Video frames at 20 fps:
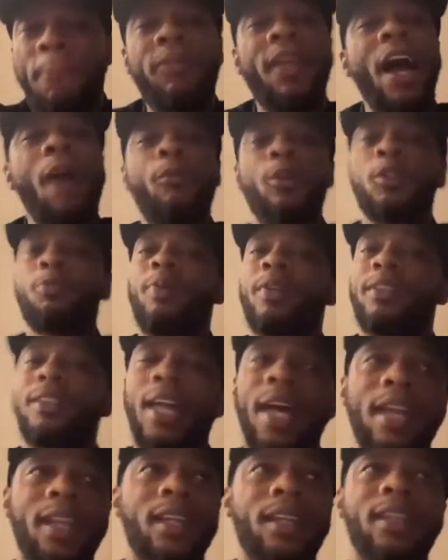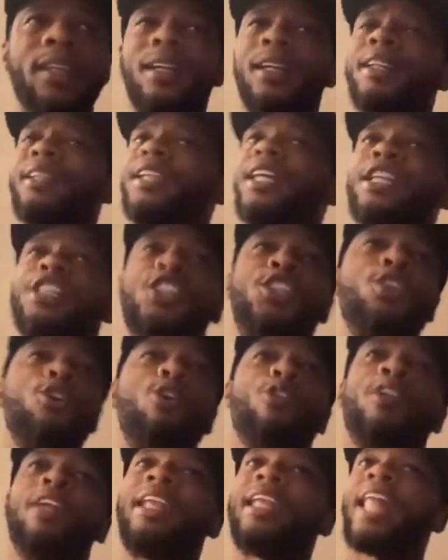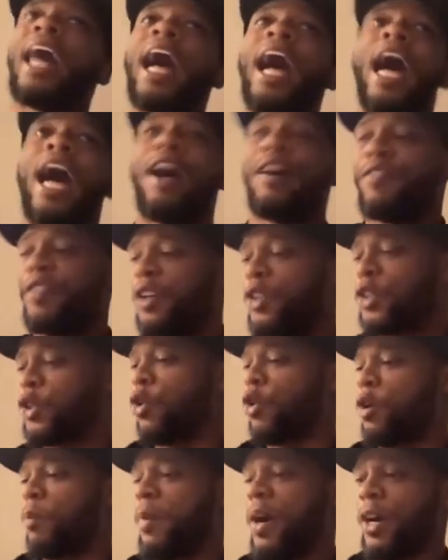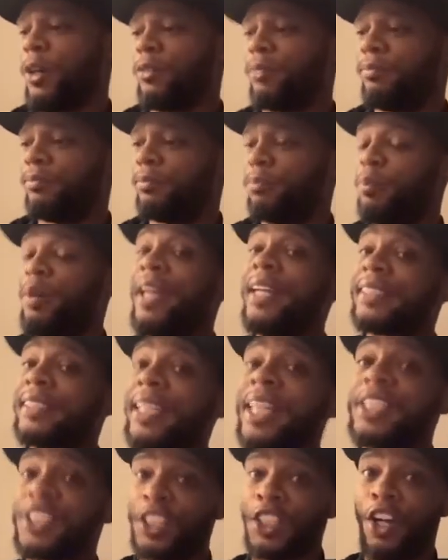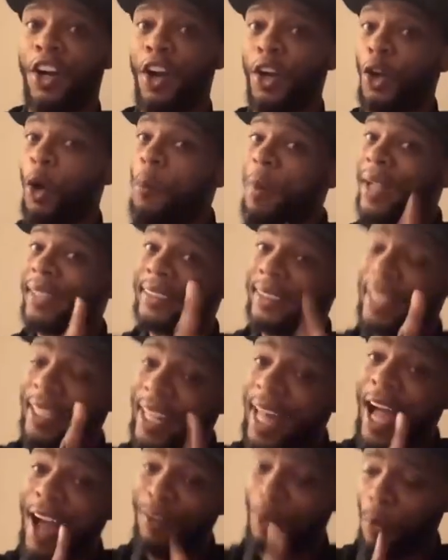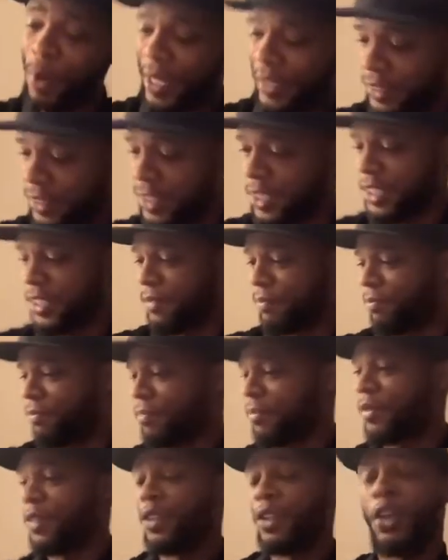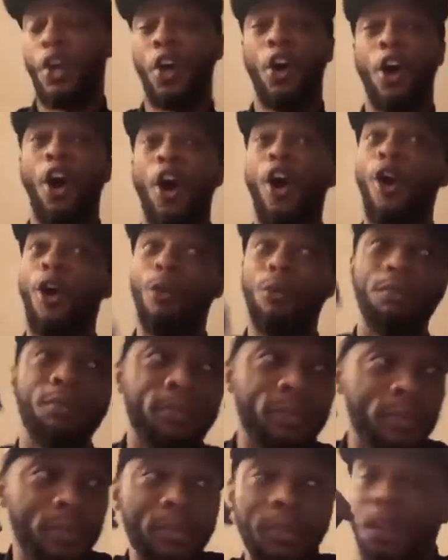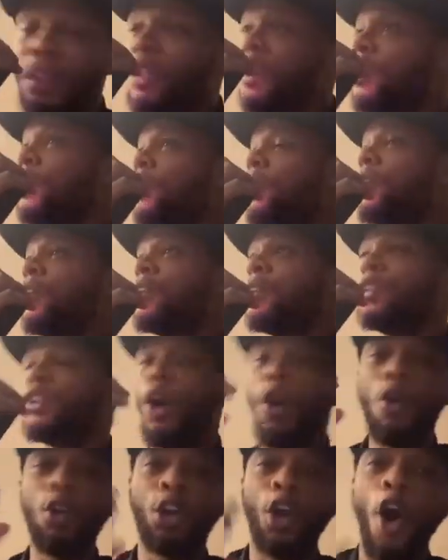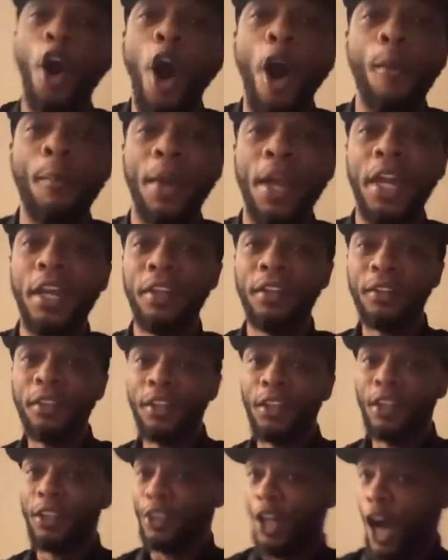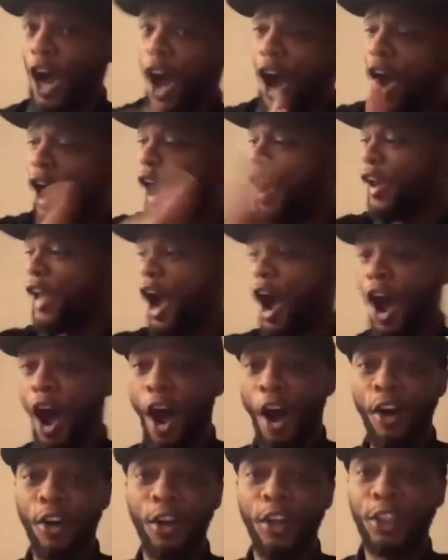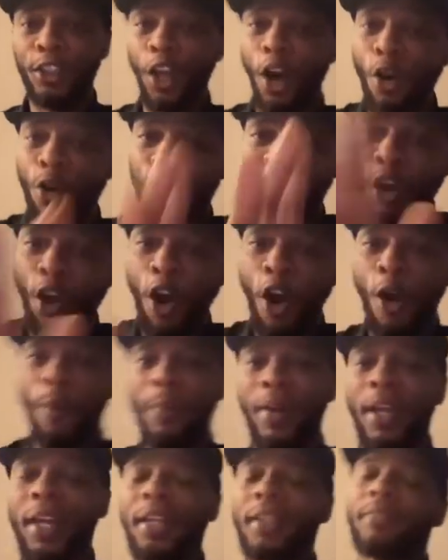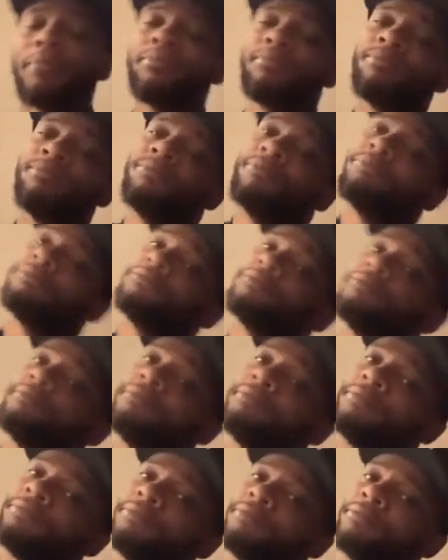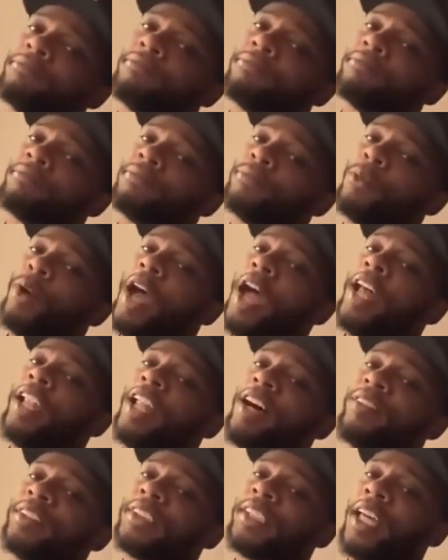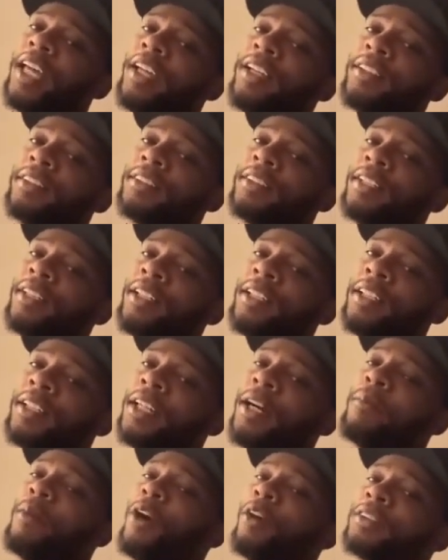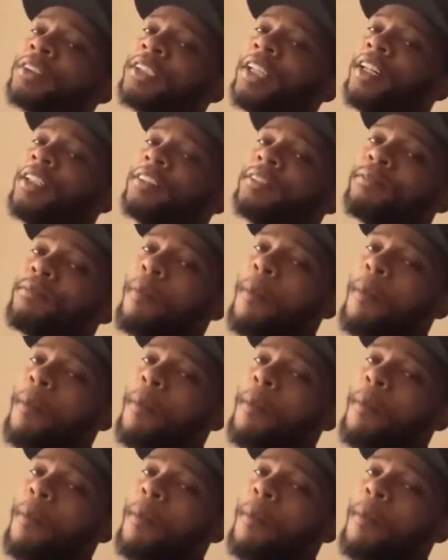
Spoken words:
That was pathetic. This year on the live talking about, pay attention, y'all. Go back to the live and watch this. Oh, don't call me. No, y'all, don't call me. What Ed Lover say? Come on, son.